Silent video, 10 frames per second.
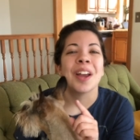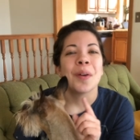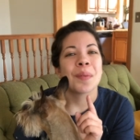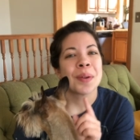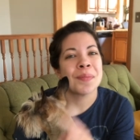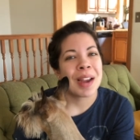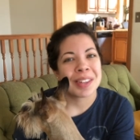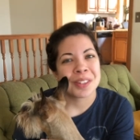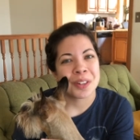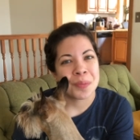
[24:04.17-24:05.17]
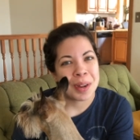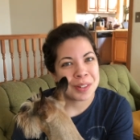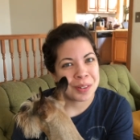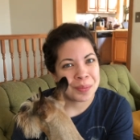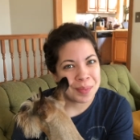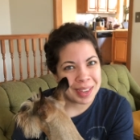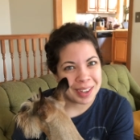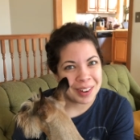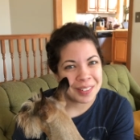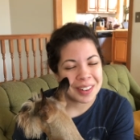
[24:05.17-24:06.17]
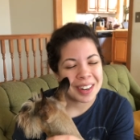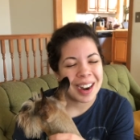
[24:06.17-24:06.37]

my master bedroom makeover.